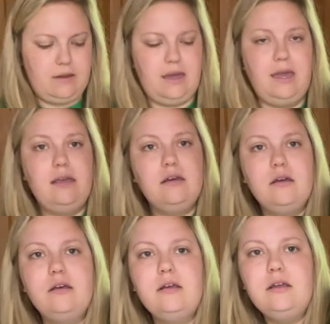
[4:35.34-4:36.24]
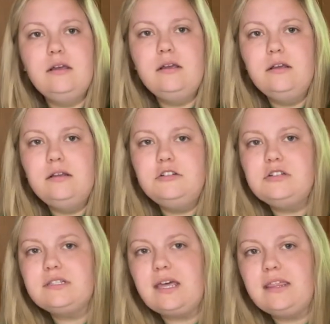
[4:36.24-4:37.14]
Okay,
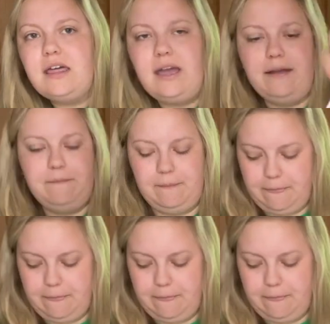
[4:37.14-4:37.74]
just like that.